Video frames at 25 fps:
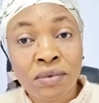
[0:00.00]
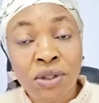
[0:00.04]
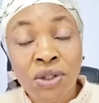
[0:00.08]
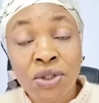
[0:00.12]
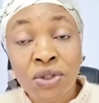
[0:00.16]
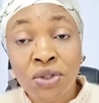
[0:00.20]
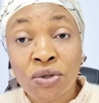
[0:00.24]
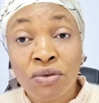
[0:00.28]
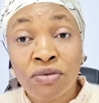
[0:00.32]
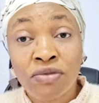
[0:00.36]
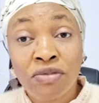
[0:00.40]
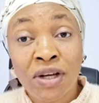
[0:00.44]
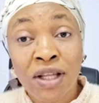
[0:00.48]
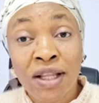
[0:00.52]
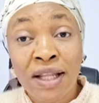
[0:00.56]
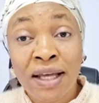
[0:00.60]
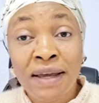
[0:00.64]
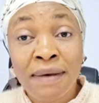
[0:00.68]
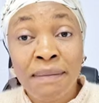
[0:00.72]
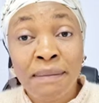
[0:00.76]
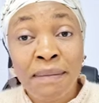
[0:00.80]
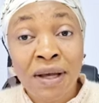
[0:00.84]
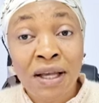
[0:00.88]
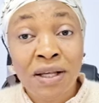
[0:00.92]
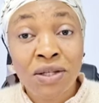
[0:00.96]
Is your father
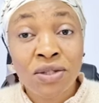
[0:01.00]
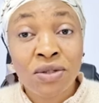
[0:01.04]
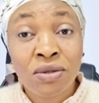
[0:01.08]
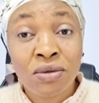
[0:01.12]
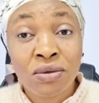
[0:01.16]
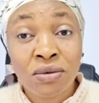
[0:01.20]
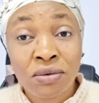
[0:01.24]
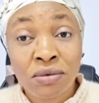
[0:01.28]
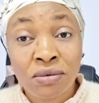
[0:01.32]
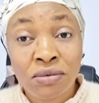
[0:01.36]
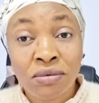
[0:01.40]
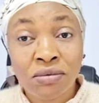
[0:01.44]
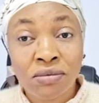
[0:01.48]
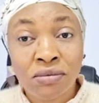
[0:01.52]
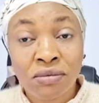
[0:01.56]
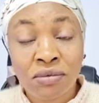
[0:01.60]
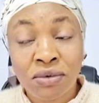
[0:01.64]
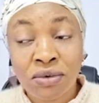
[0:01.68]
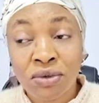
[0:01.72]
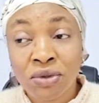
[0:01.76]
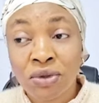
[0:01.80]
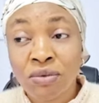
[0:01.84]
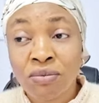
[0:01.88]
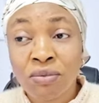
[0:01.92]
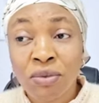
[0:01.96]
a pastor?
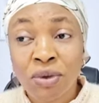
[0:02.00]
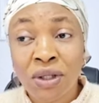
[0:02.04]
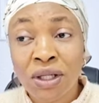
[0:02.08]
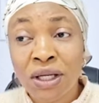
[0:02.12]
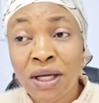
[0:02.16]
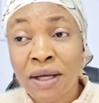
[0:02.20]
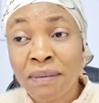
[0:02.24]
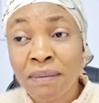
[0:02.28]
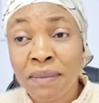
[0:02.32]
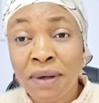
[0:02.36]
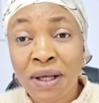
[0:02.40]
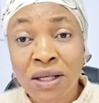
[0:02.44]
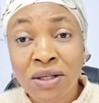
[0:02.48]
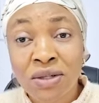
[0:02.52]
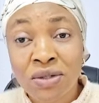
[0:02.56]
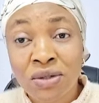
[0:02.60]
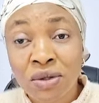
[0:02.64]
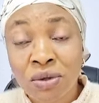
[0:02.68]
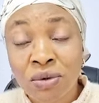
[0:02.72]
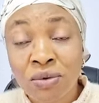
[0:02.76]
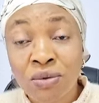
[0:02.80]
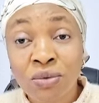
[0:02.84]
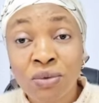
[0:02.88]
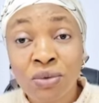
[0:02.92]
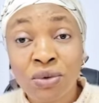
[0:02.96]
Is your mother a
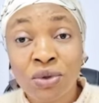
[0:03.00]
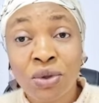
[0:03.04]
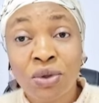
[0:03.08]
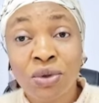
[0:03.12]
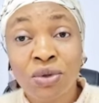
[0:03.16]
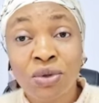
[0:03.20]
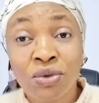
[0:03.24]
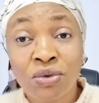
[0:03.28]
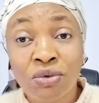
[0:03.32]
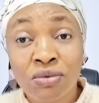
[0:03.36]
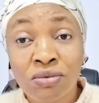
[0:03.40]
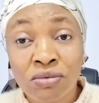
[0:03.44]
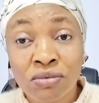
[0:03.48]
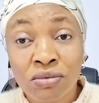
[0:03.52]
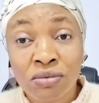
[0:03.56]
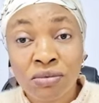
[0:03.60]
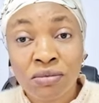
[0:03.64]
pastor? Who taught you?